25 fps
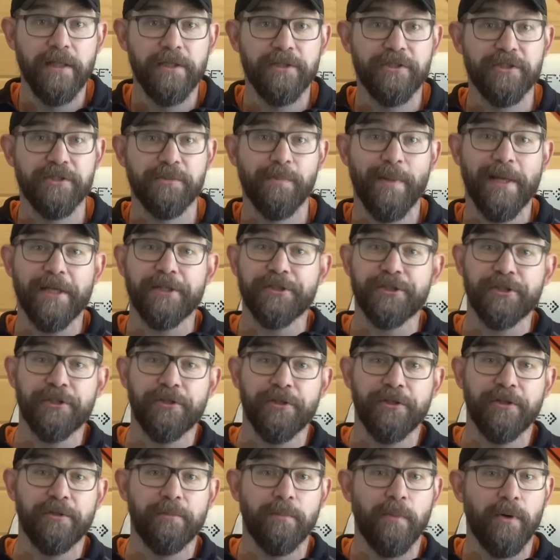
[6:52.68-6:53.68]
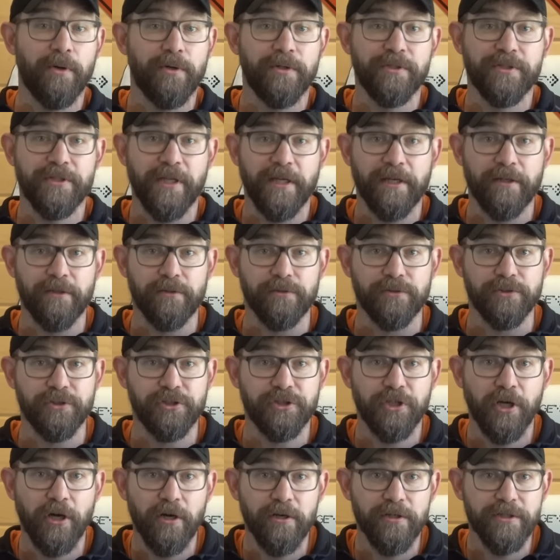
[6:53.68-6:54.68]
Just make sure your motorcycle's
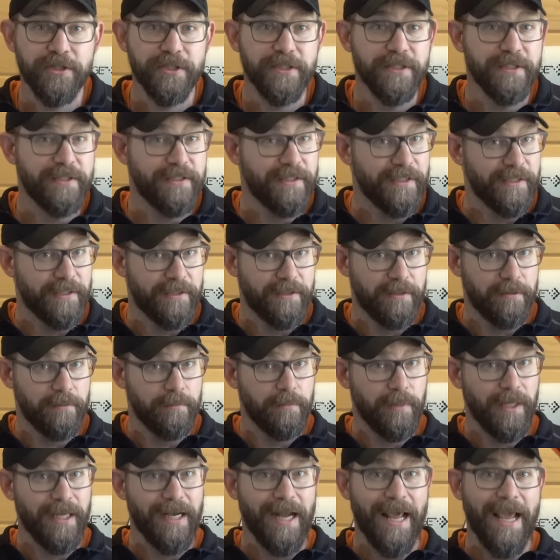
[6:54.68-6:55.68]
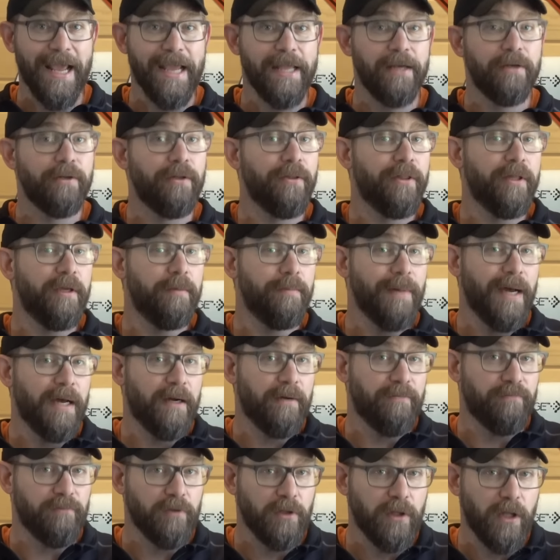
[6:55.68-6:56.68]
charging system can handle the amount
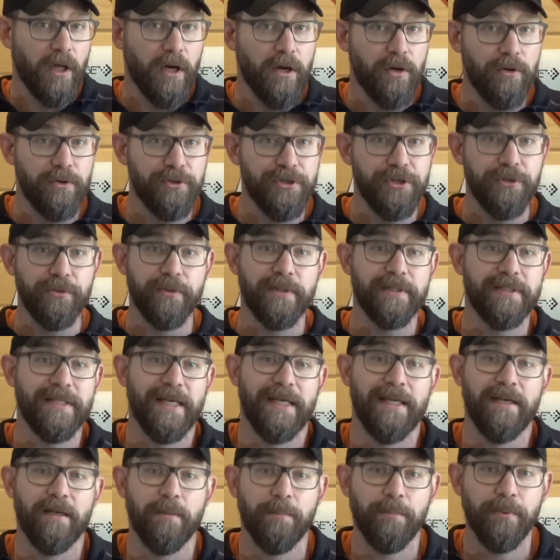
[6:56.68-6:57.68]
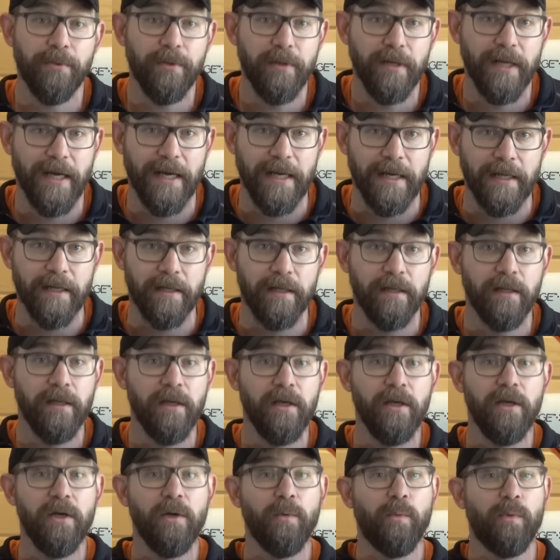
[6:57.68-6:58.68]
of load you intend to put on it.
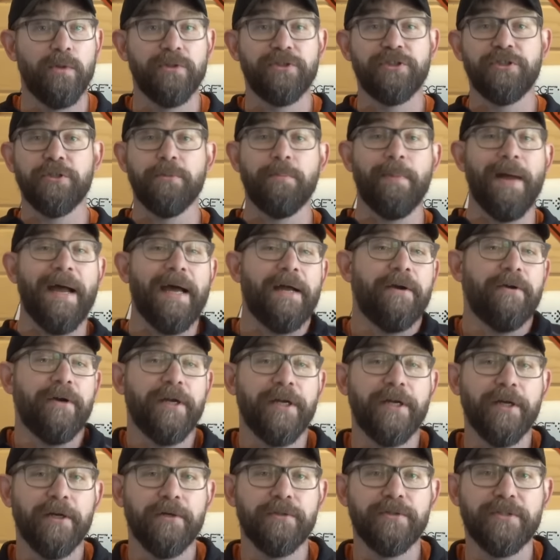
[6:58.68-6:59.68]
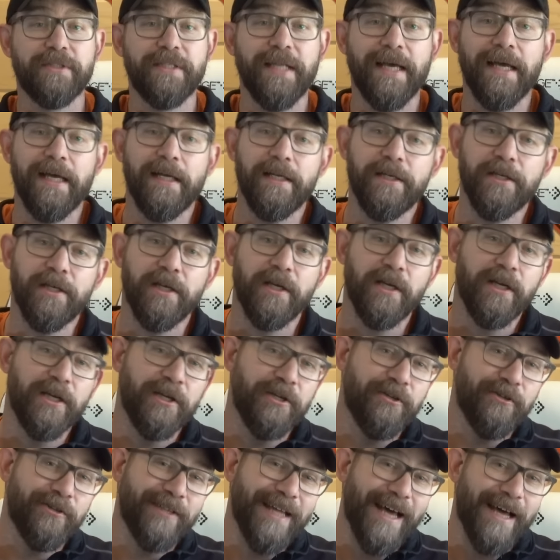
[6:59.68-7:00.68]
Once your battery goes dead,
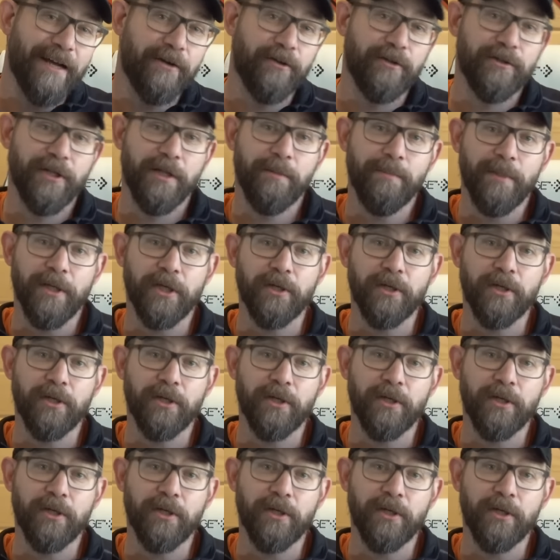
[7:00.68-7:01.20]
you'll not only be